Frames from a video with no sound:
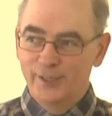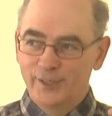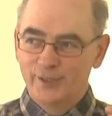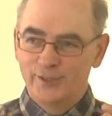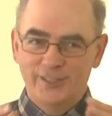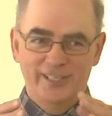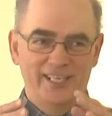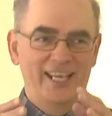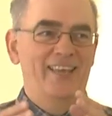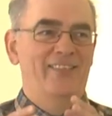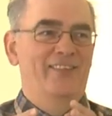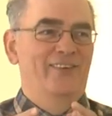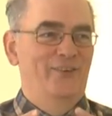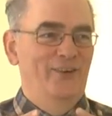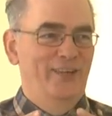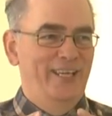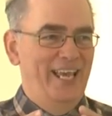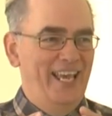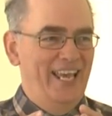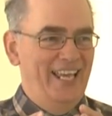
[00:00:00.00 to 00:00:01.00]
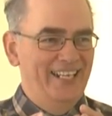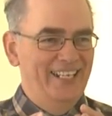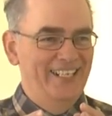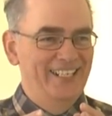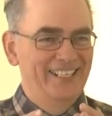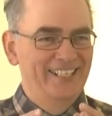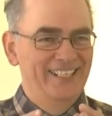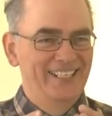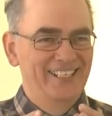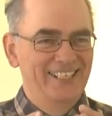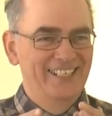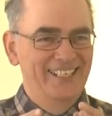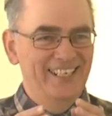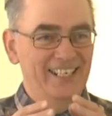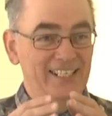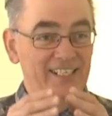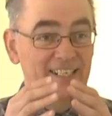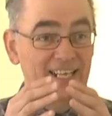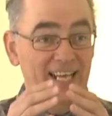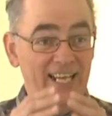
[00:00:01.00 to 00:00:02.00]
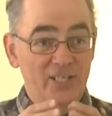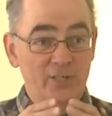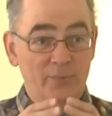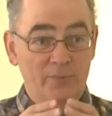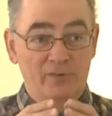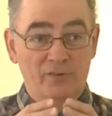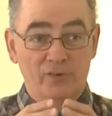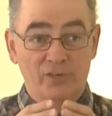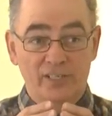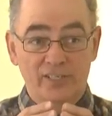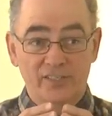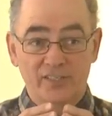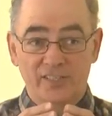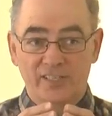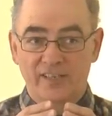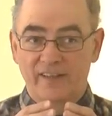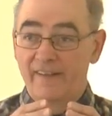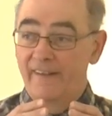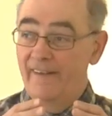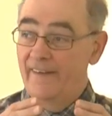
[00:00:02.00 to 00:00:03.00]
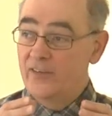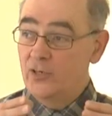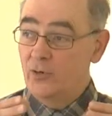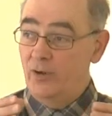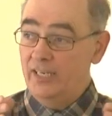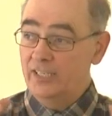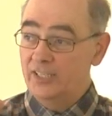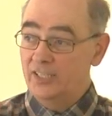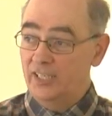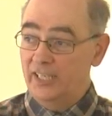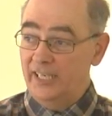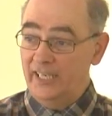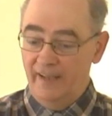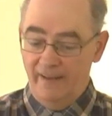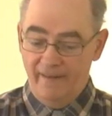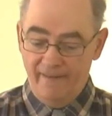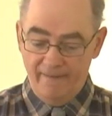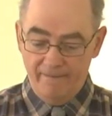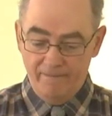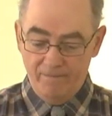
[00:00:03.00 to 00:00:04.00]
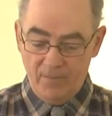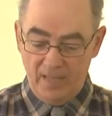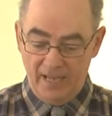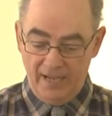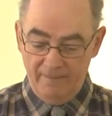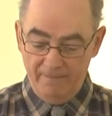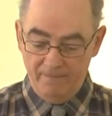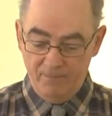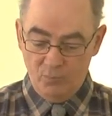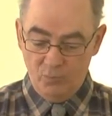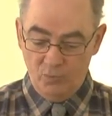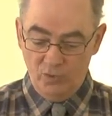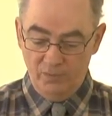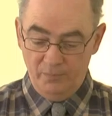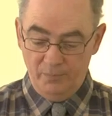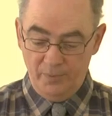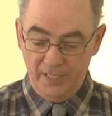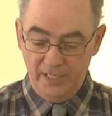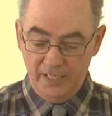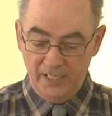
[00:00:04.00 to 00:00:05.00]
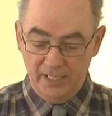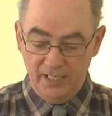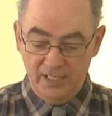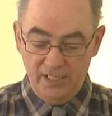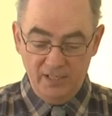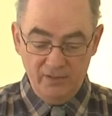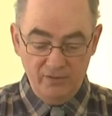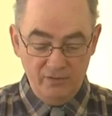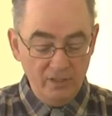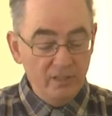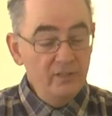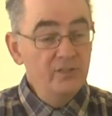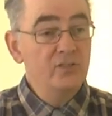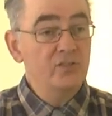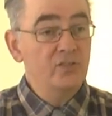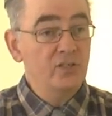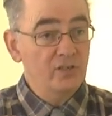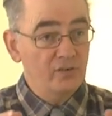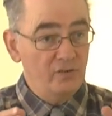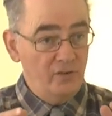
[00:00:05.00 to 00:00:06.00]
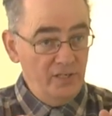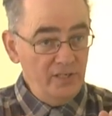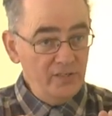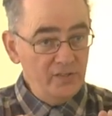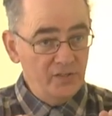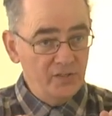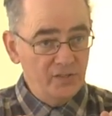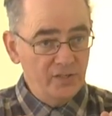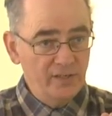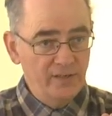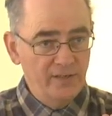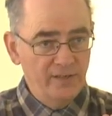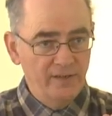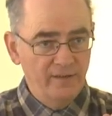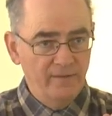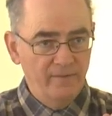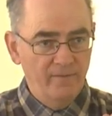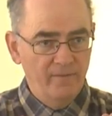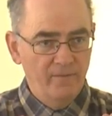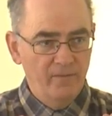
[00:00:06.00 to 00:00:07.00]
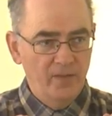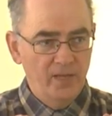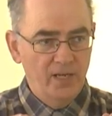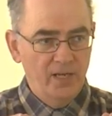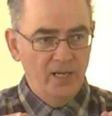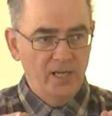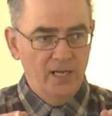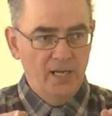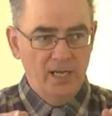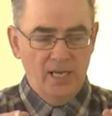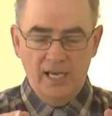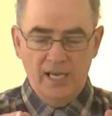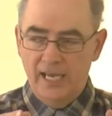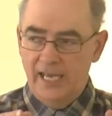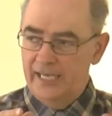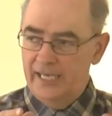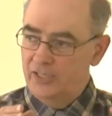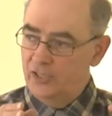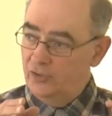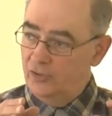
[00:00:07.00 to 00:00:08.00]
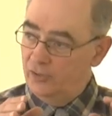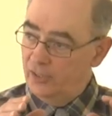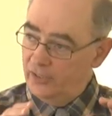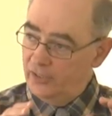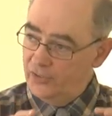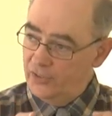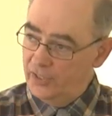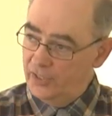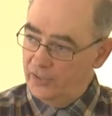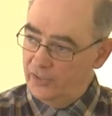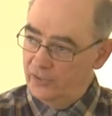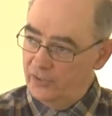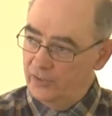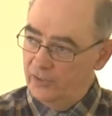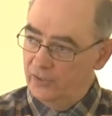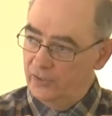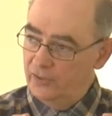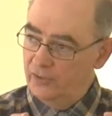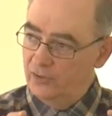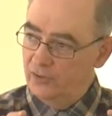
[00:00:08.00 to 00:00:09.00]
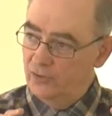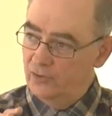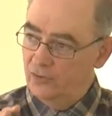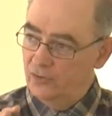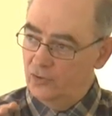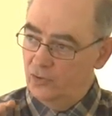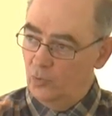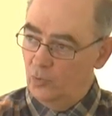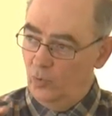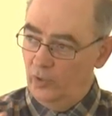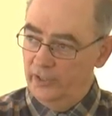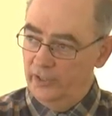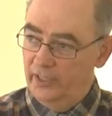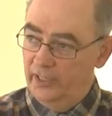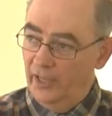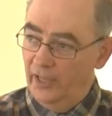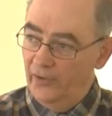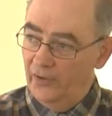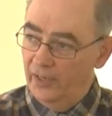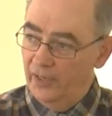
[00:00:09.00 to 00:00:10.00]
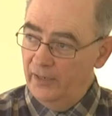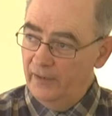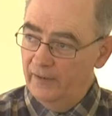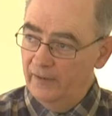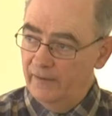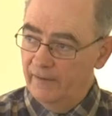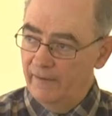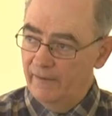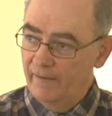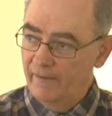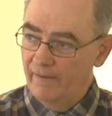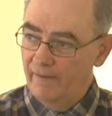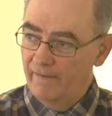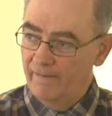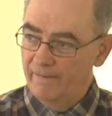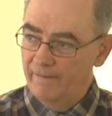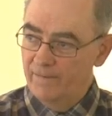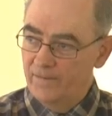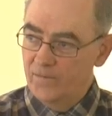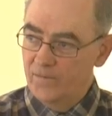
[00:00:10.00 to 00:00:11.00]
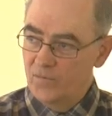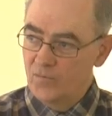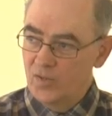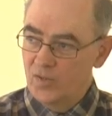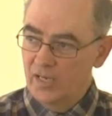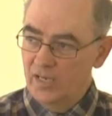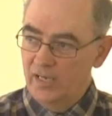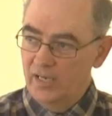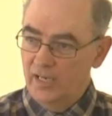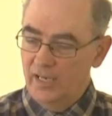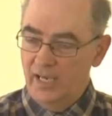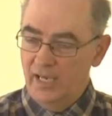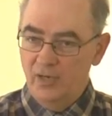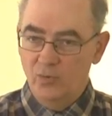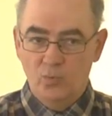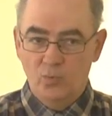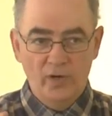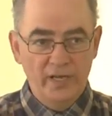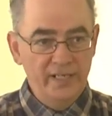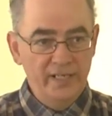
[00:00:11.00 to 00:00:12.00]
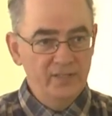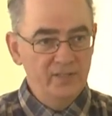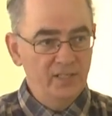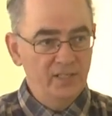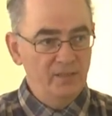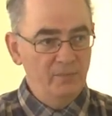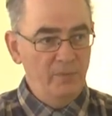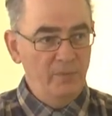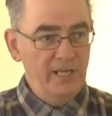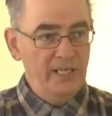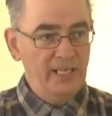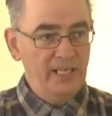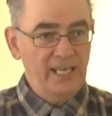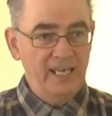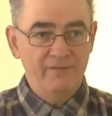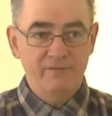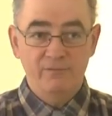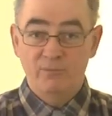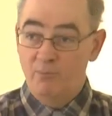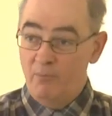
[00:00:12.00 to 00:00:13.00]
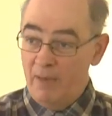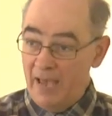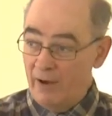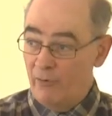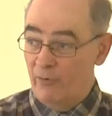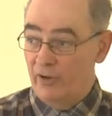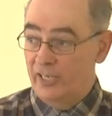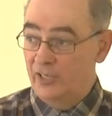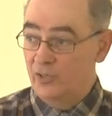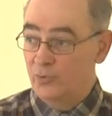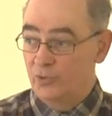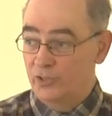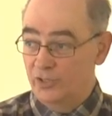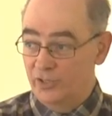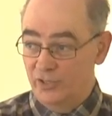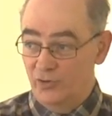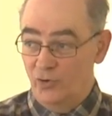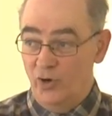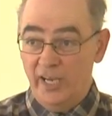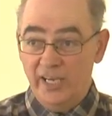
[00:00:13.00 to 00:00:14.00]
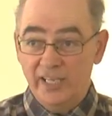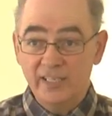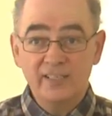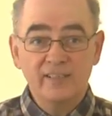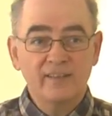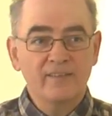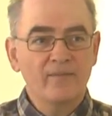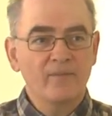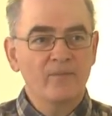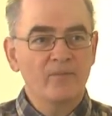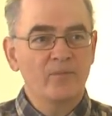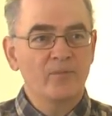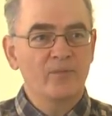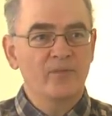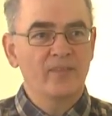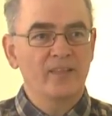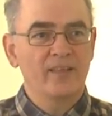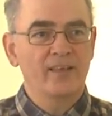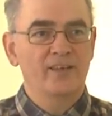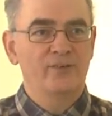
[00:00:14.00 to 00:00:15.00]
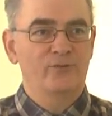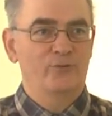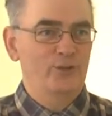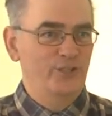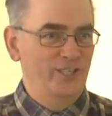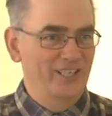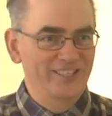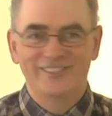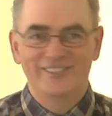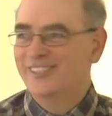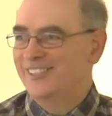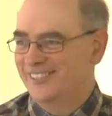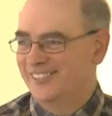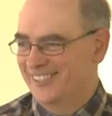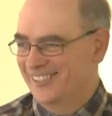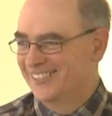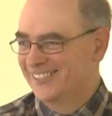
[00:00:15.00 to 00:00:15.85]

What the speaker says: together again under the headship of Christ. So actually, we'll be united to Christ and united to one another in ways that make even marriage, which is great, redundant.